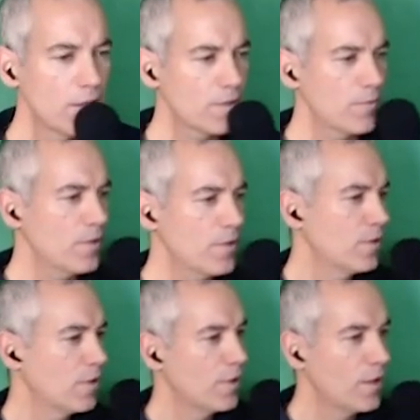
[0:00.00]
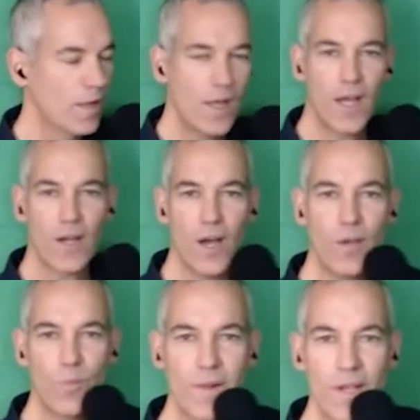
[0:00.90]

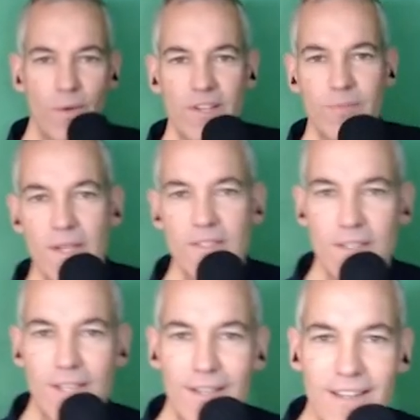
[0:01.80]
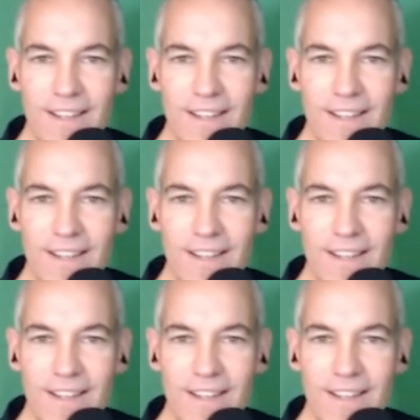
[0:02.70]
we're the only species